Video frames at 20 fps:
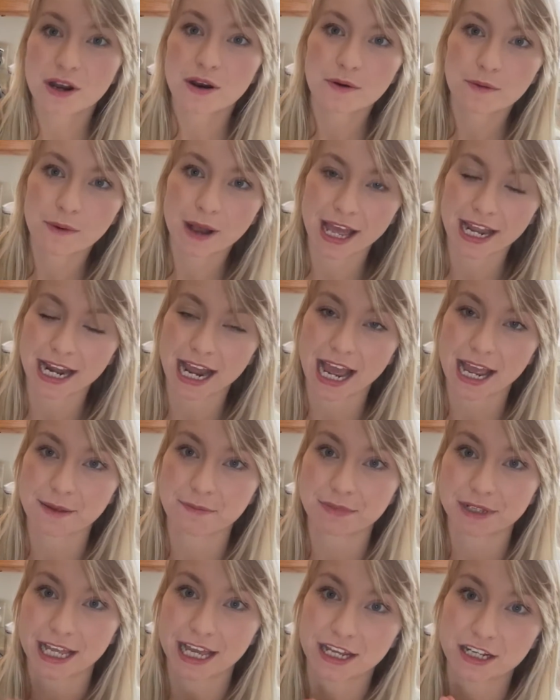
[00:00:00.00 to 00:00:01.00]
when I
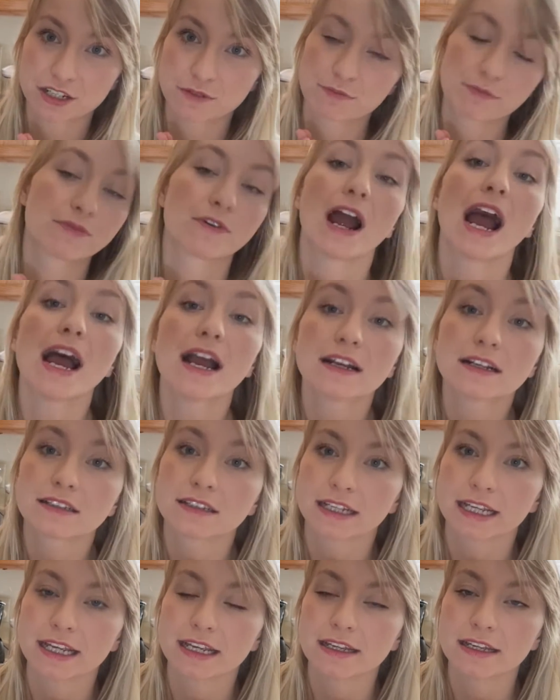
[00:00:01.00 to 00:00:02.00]
blanch
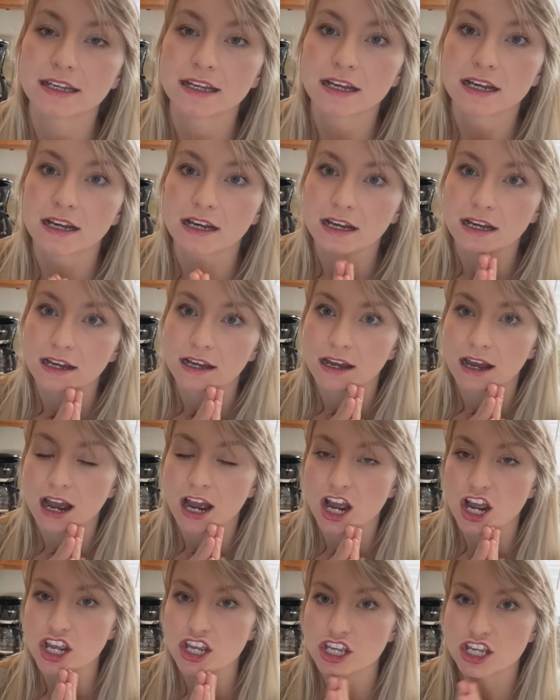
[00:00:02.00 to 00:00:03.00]
broccoli,
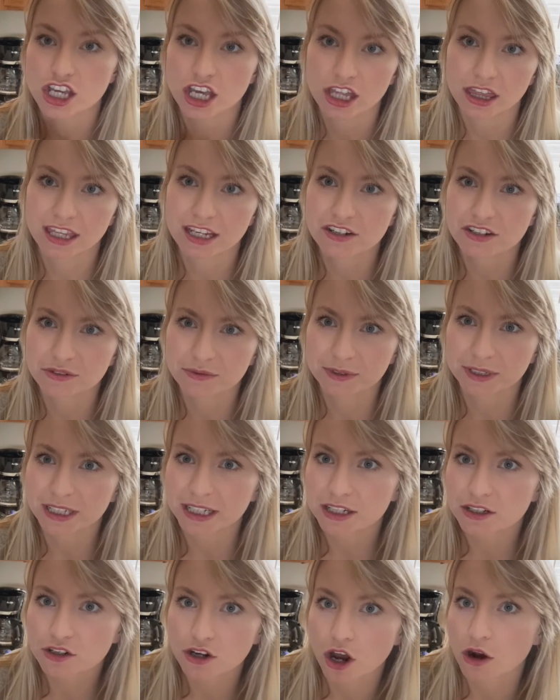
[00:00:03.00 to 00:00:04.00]
there's really
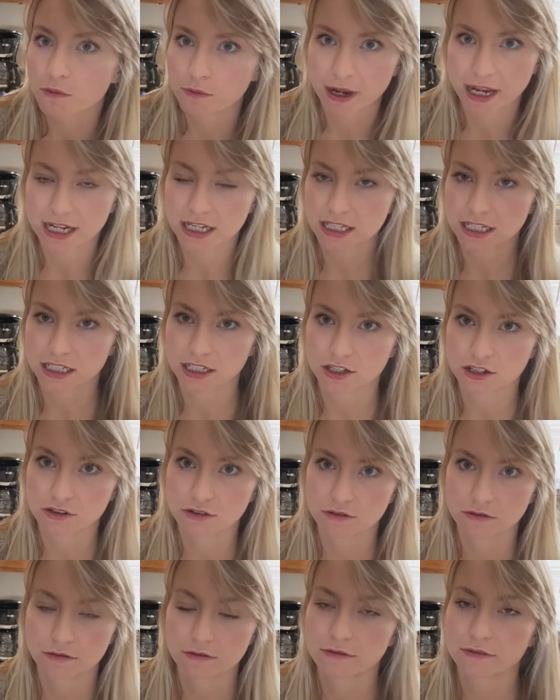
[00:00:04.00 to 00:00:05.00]
no way
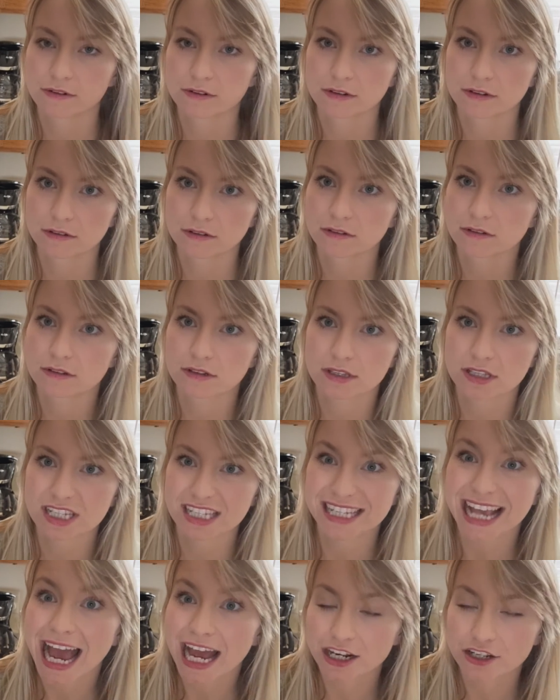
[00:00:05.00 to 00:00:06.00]
to
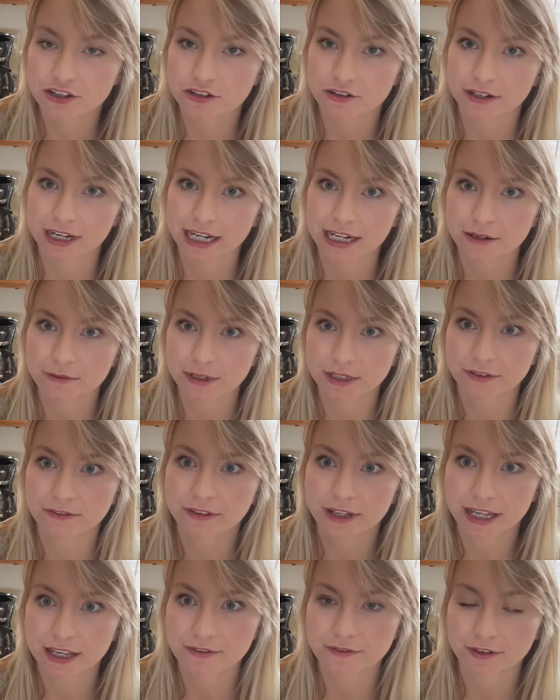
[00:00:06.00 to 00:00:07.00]
saturate it with
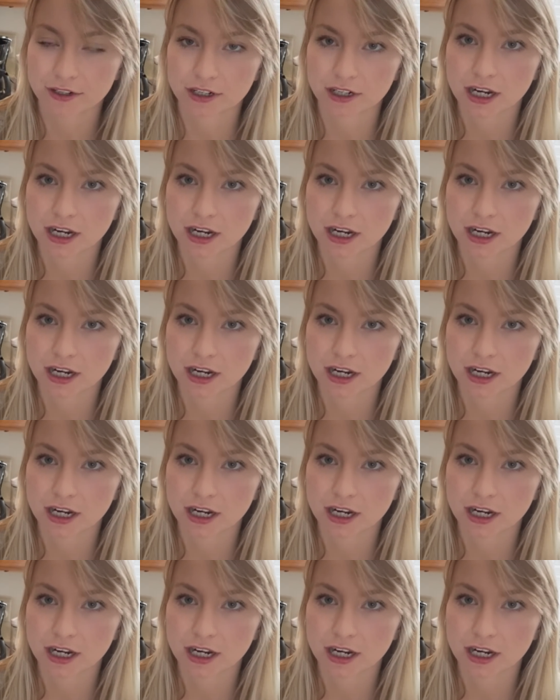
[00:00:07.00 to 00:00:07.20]
flavor